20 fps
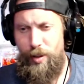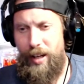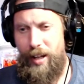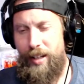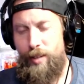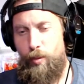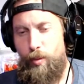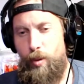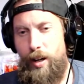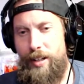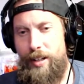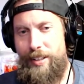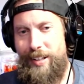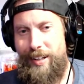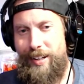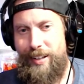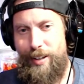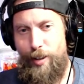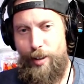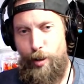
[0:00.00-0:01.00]
Shoot, I could
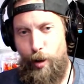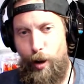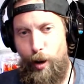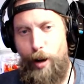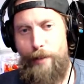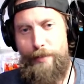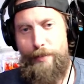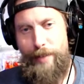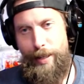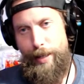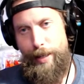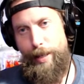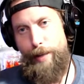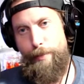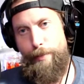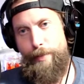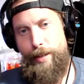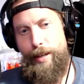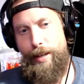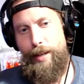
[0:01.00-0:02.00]
watch a golf
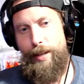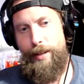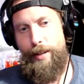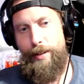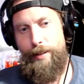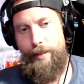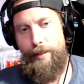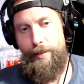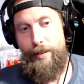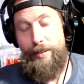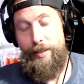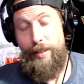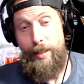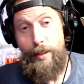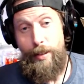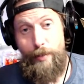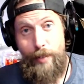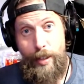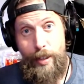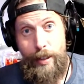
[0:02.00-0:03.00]
game, okay, on the
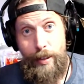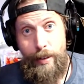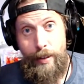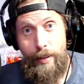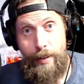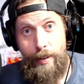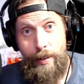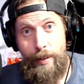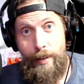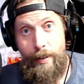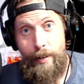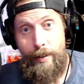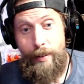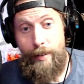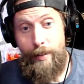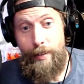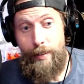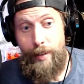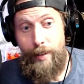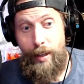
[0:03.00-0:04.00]
TV,
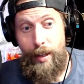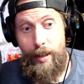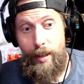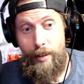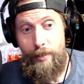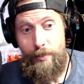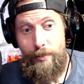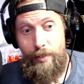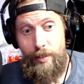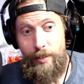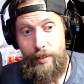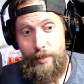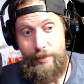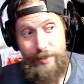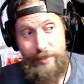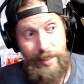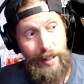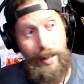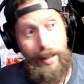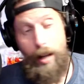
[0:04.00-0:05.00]
okay,
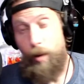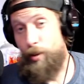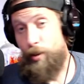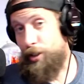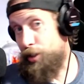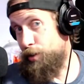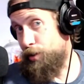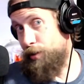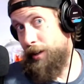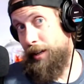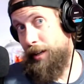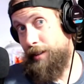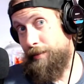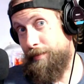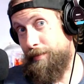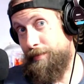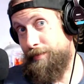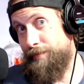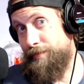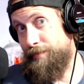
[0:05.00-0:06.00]
for 10 hours
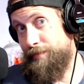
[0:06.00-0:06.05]
straight.